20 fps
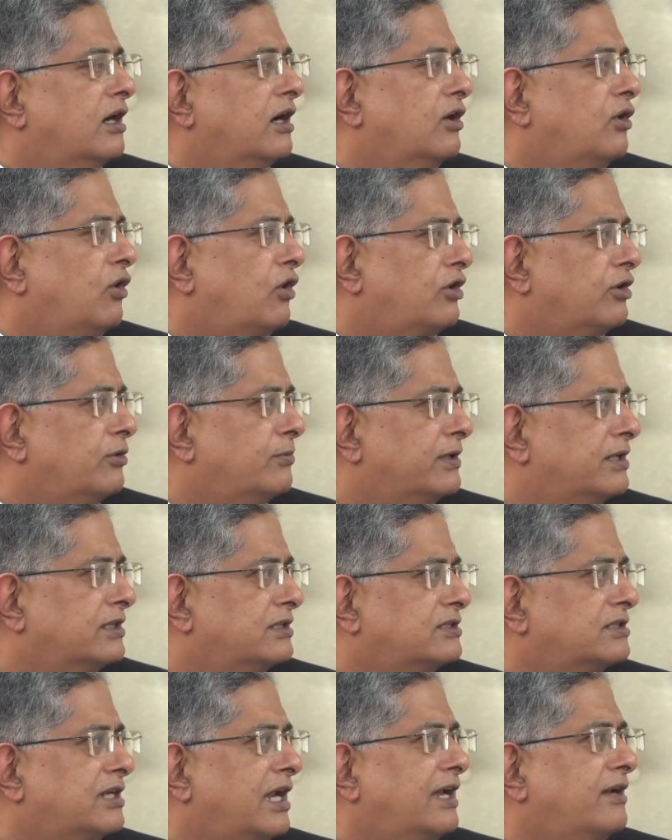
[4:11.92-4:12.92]

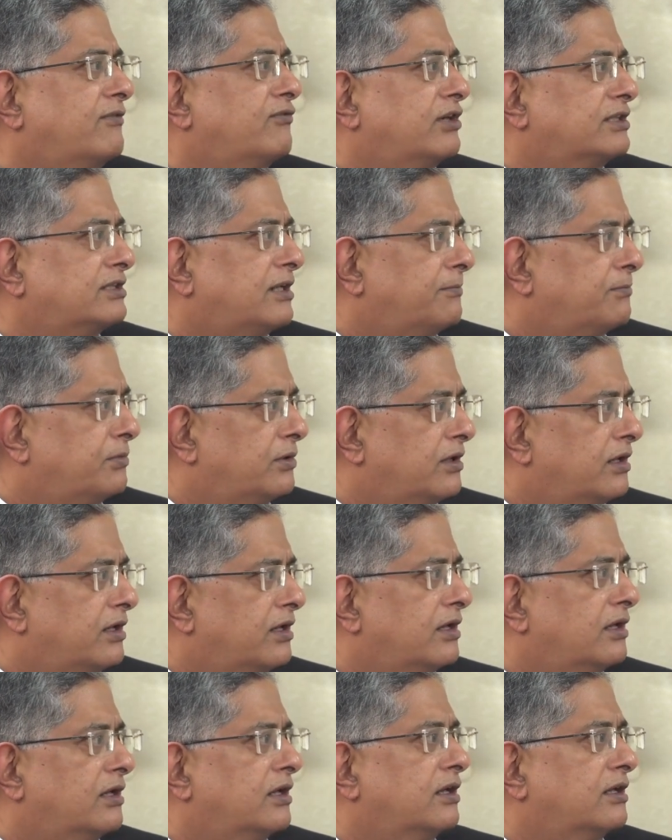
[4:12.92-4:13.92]
documents like, for
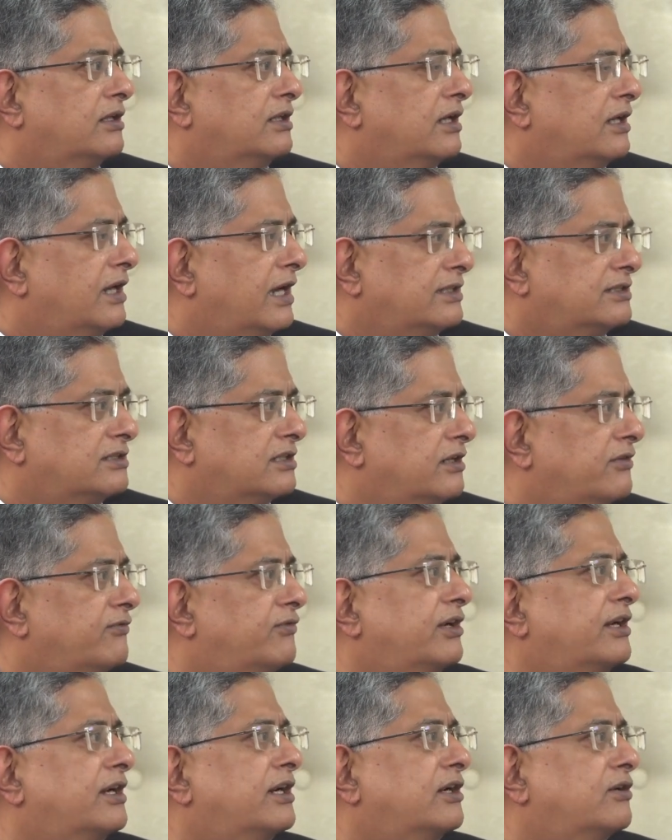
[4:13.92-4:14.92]
example, the death
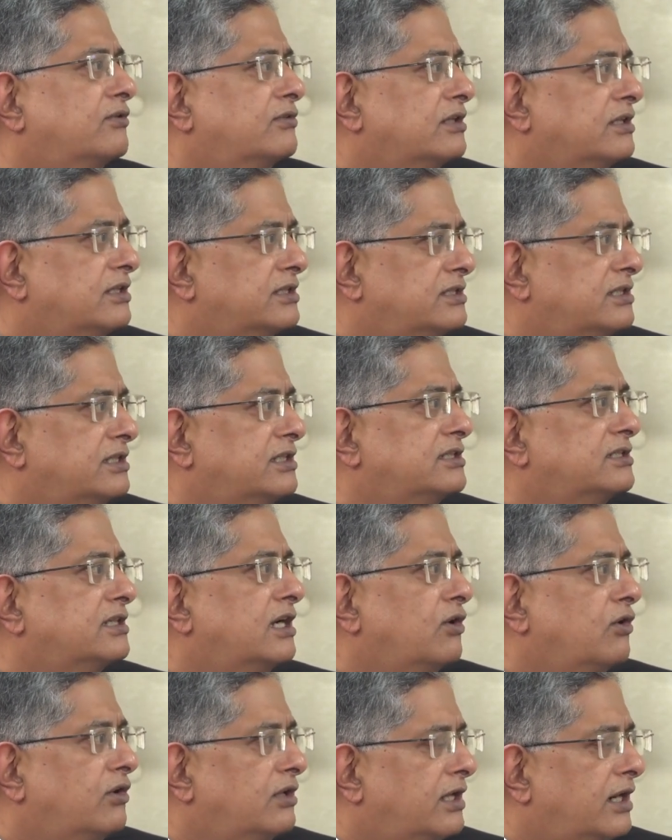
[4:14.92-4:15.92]
certificate of the deceased
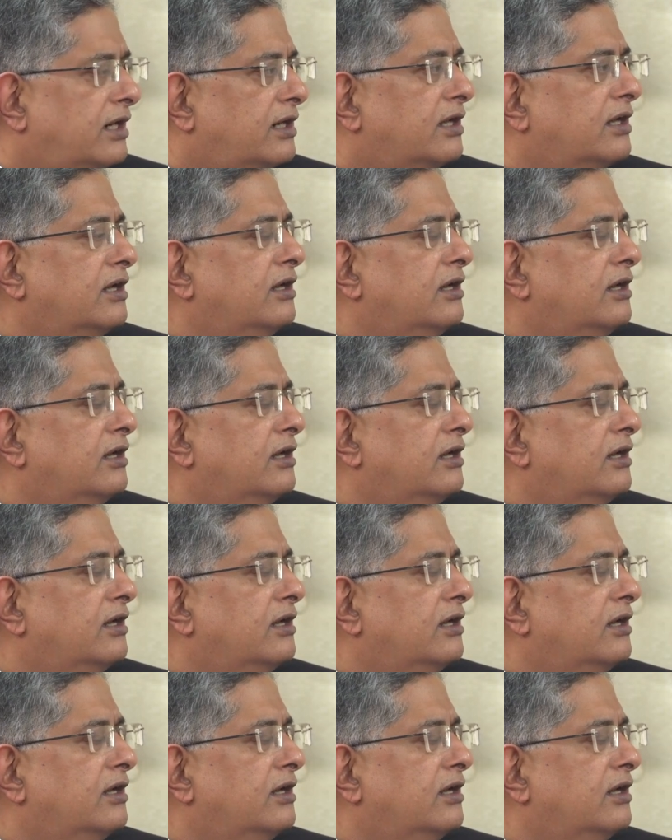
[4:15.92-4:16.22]
and all that.